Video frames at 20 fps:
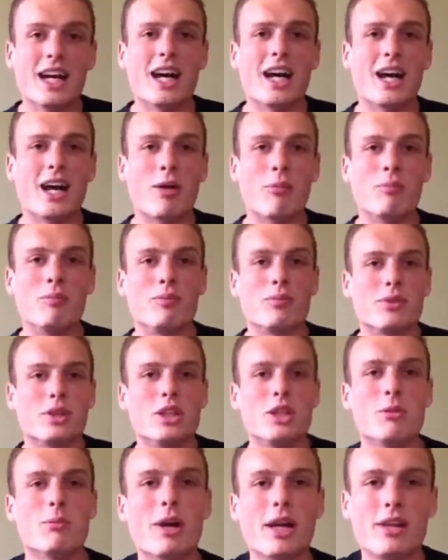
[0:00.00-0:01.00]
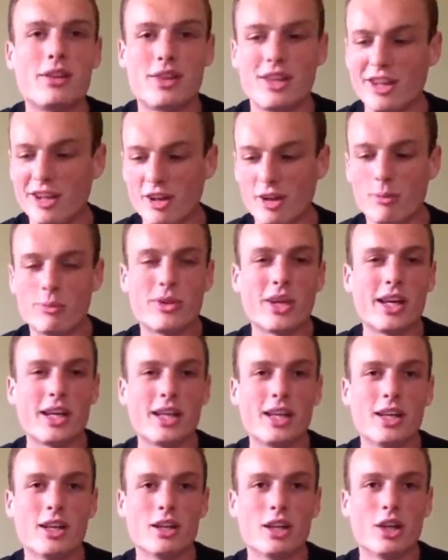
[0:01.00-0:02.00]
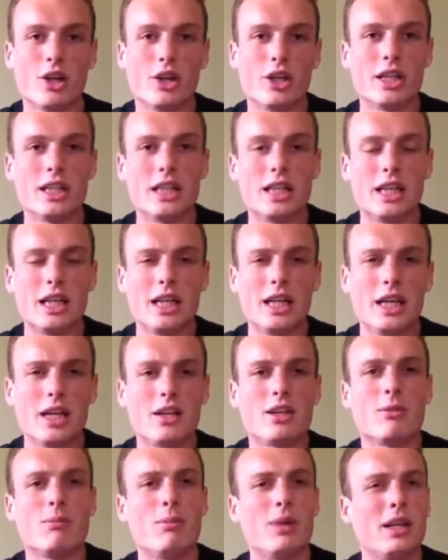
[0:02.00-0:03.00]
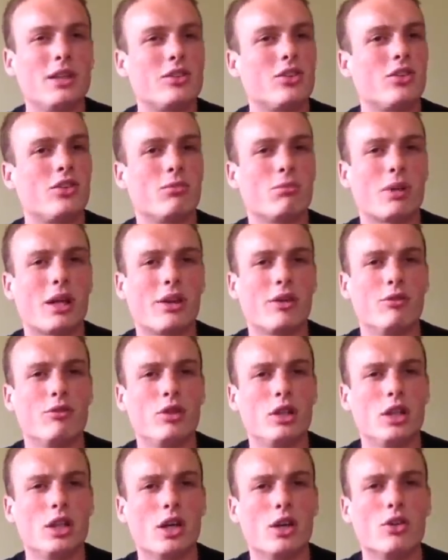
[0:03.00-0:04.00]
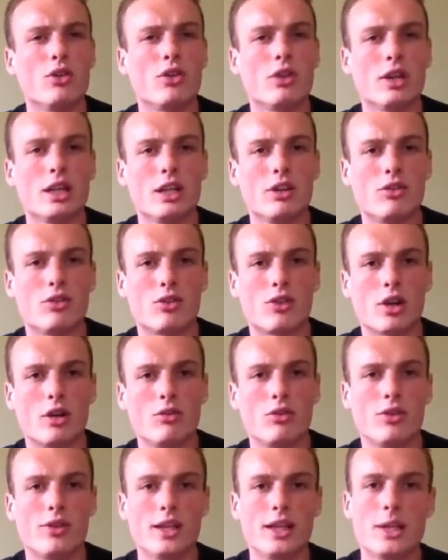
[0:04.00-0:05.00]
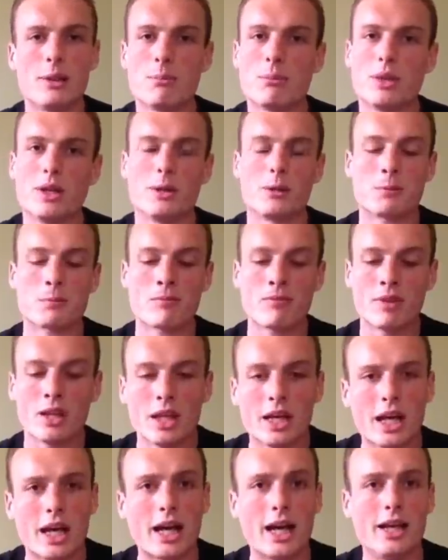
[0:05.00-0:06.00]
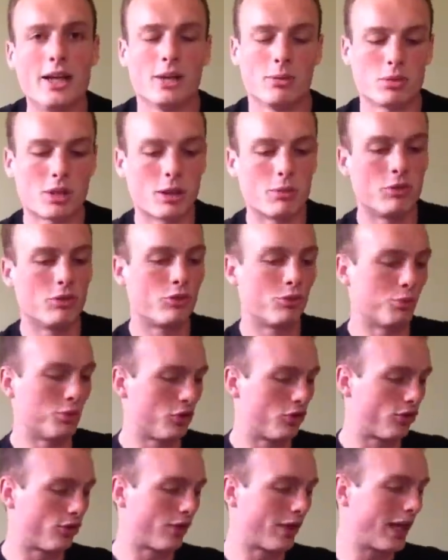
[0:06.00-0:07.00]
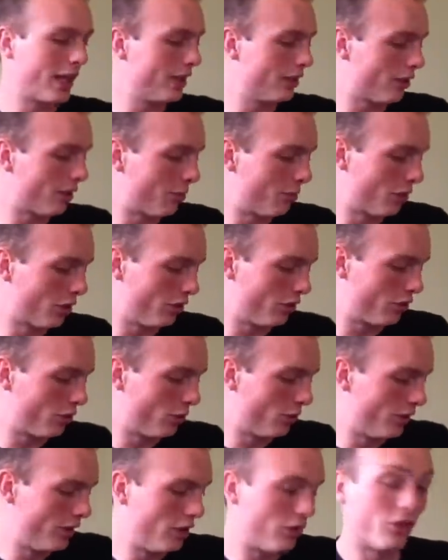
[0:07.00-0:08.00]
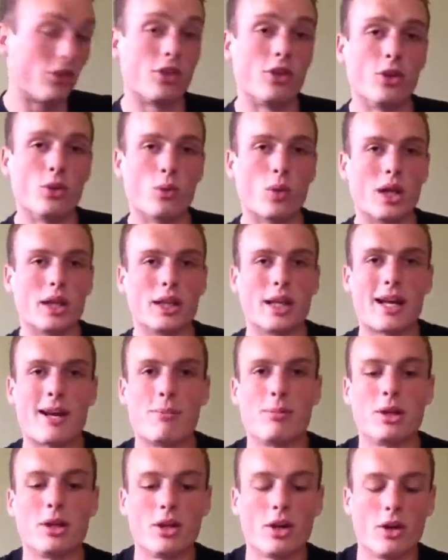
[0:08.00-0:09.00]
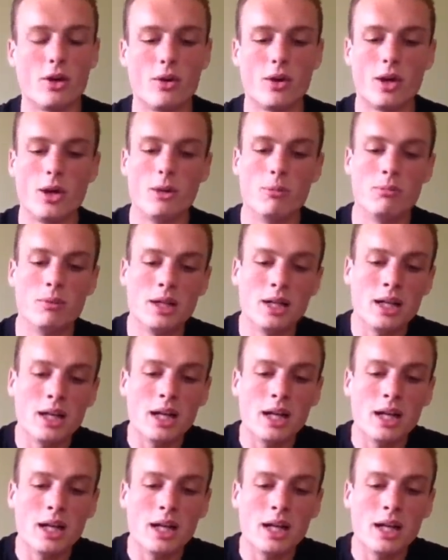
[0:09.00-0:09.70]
Um, you may think I'm taking a lot of gear compared to some other videos and lists I've seen but hey I'm coming from Australia I'm not doing this to do one lap and go home.